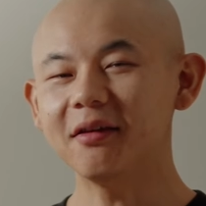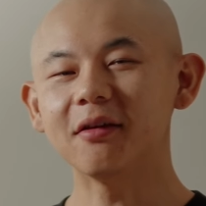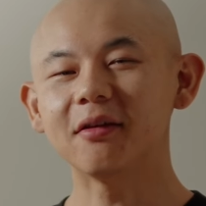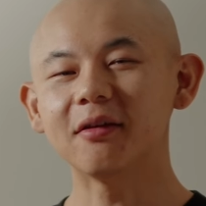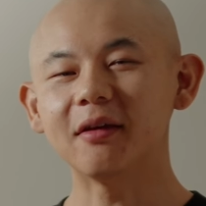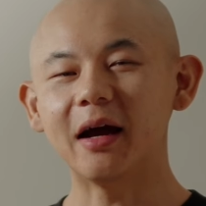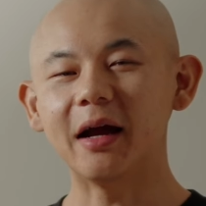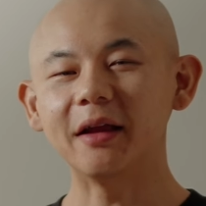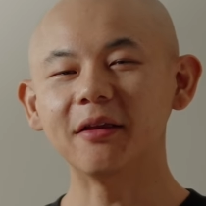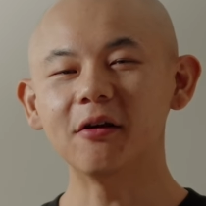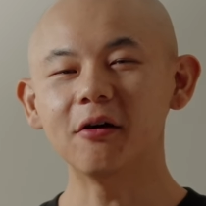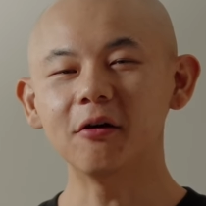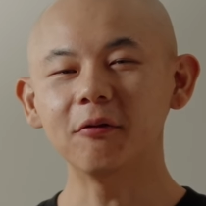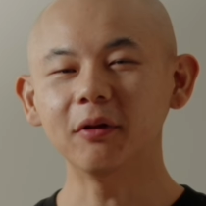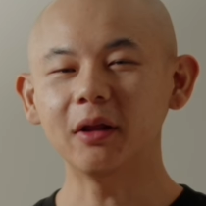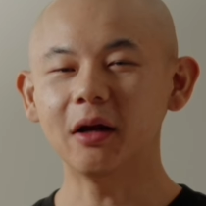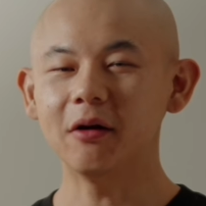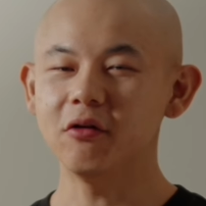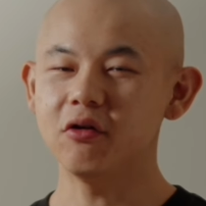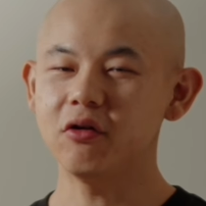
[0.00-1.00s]
a side note,
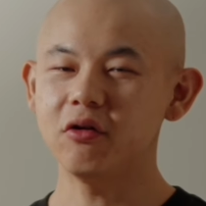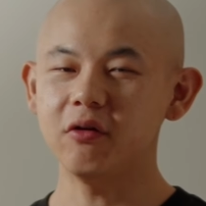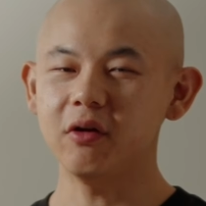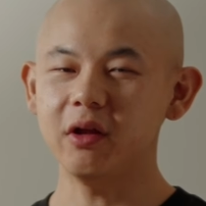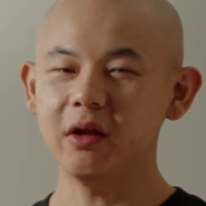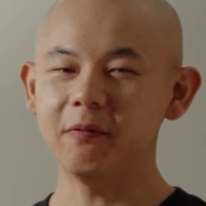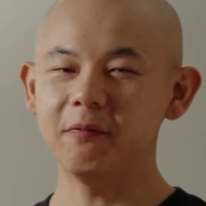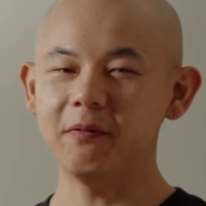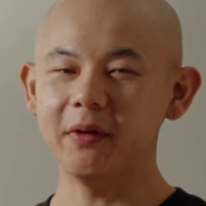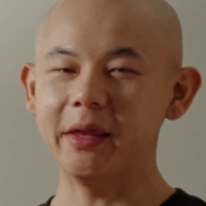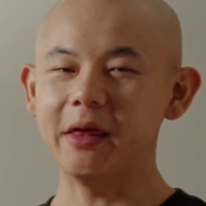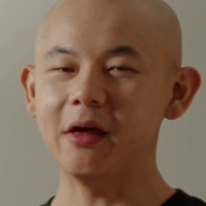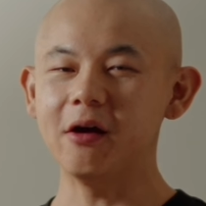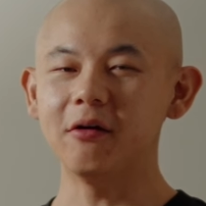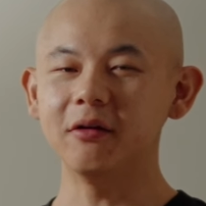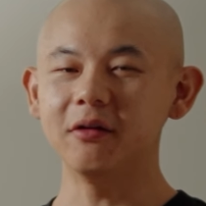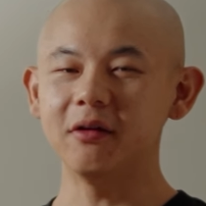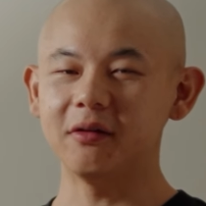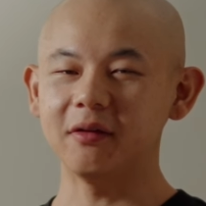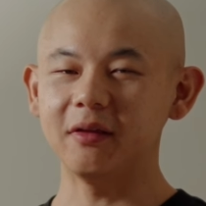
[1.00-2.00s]
when I was shooting video
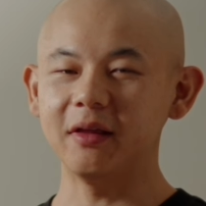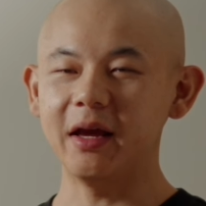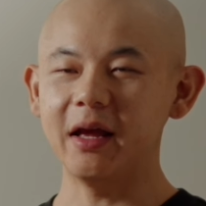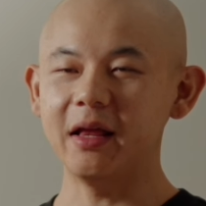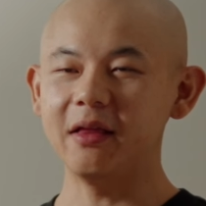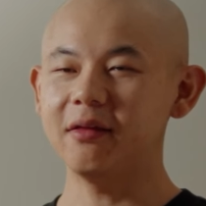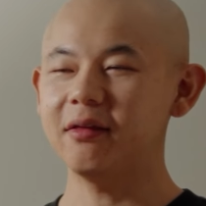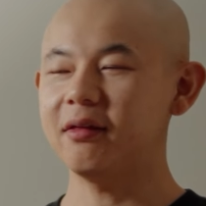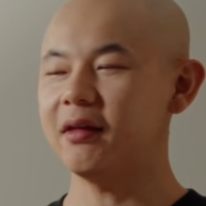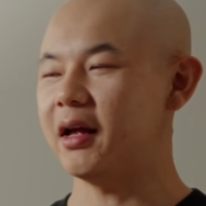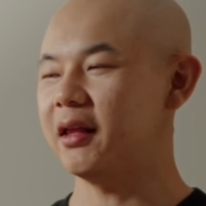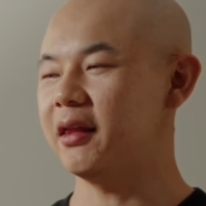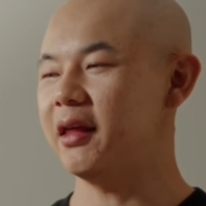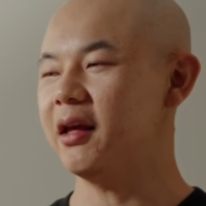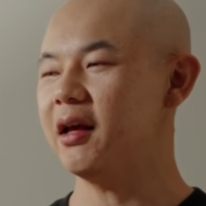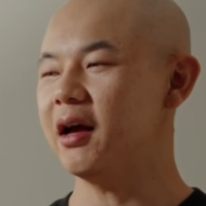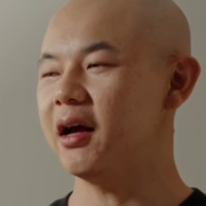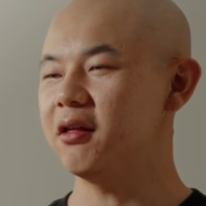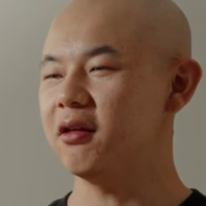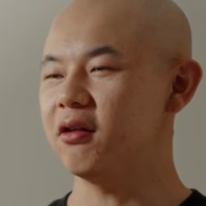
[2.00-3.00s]
on this lens, I
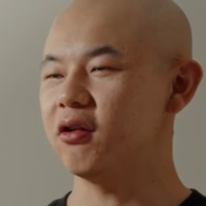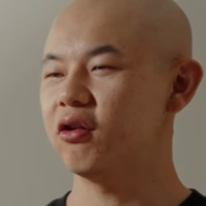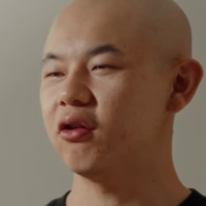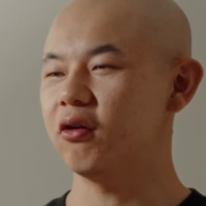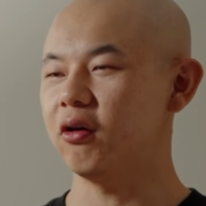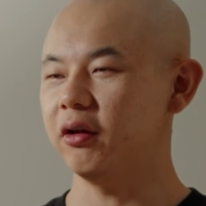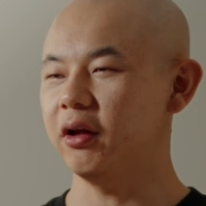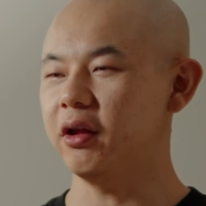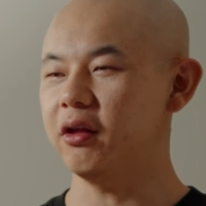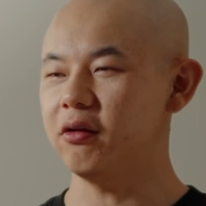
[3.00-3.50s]
think I just shot it